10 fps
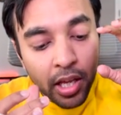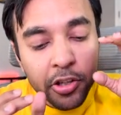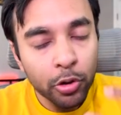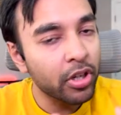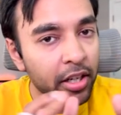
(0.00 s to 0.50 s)

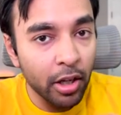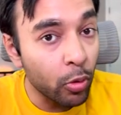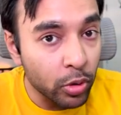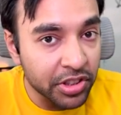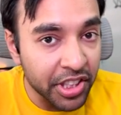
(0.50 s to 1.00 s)
You run your
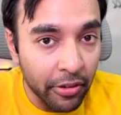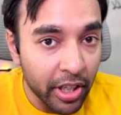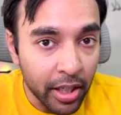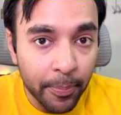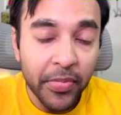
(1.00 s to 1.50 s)
own
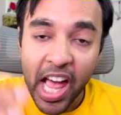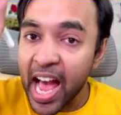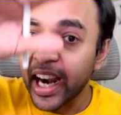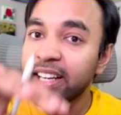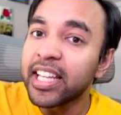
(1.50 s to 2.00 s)
server
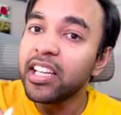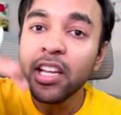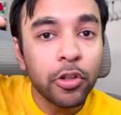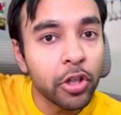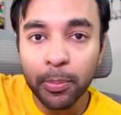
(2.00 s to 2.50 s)
and then
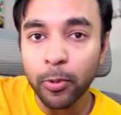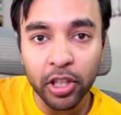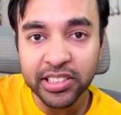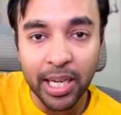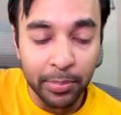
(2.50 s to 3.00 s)
you deploy
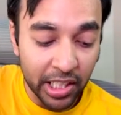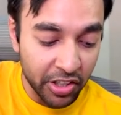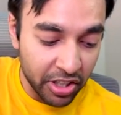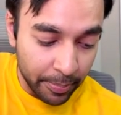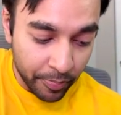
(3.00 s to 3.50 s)
this
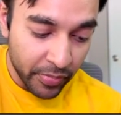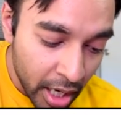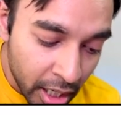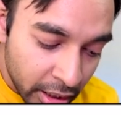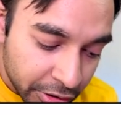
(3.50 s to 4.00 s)
application.
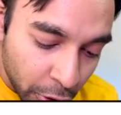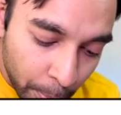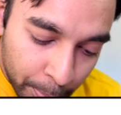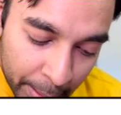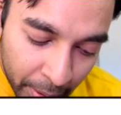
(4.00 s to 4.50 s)
So
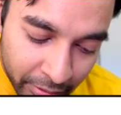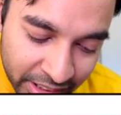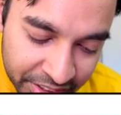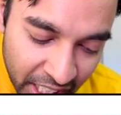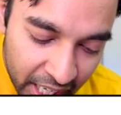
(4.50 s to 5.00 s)
people will
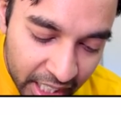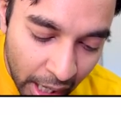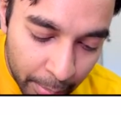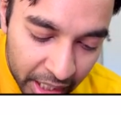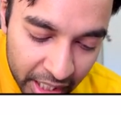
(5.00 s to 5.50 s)
start
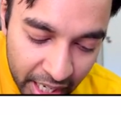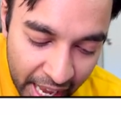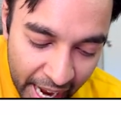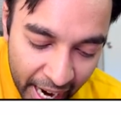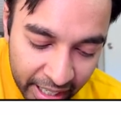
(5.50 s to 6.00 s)
coming in
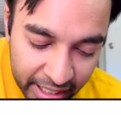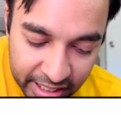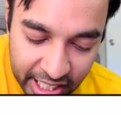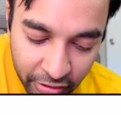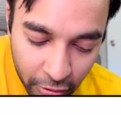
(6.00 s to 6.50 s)
and
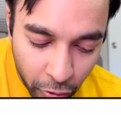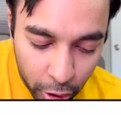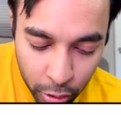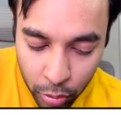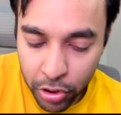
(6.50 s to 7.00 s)
they will
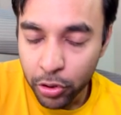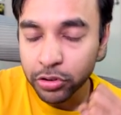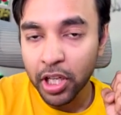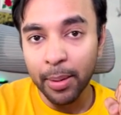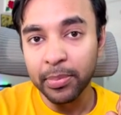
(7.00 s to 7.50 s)
want to use
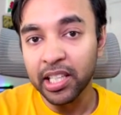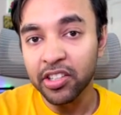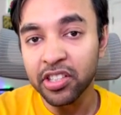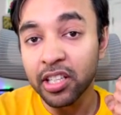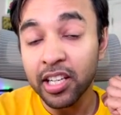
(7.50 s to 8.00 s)
your
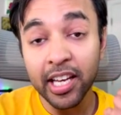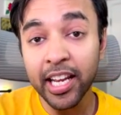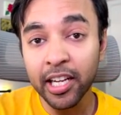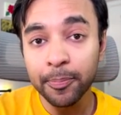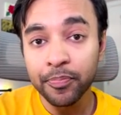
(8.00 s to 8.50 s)
application,
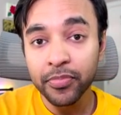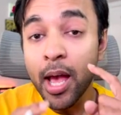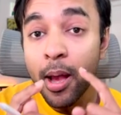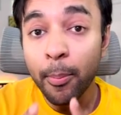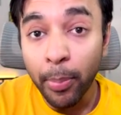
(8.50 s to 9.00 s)
correct?
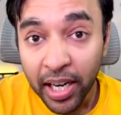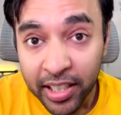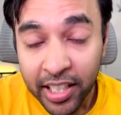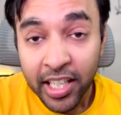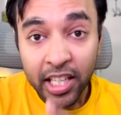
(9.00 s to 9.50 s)
But
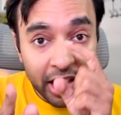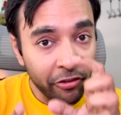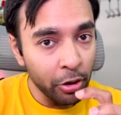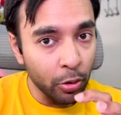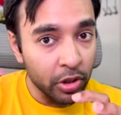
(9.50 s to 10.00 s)
if
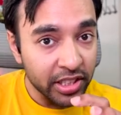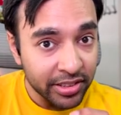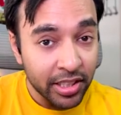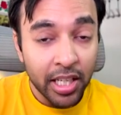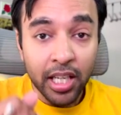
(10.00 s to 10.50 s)
you notice,
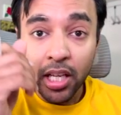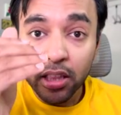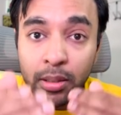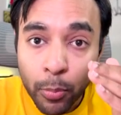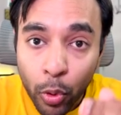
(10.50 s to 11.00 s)

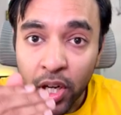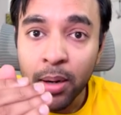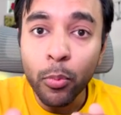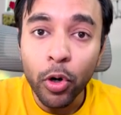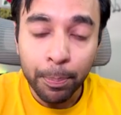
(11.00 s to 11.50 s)
the more
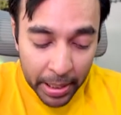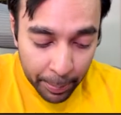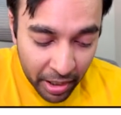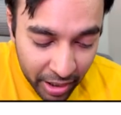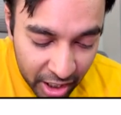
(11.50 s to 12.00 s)
and more
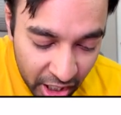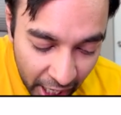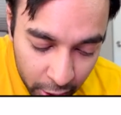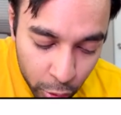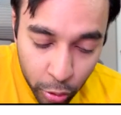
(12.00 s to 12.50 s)
people will try
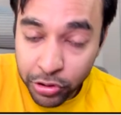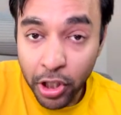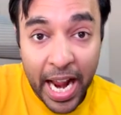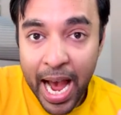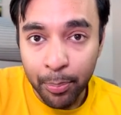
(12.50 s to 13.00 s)
to use
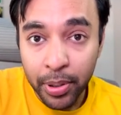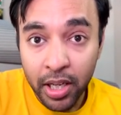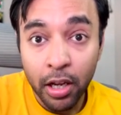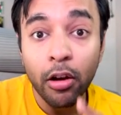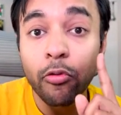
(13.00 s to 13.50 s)
your app,
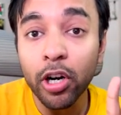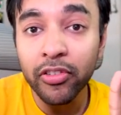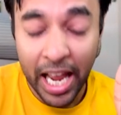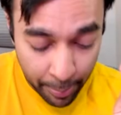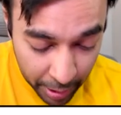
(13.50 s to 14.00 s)
what
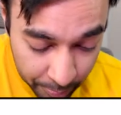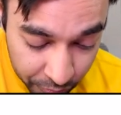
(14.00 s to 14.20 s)
will happen?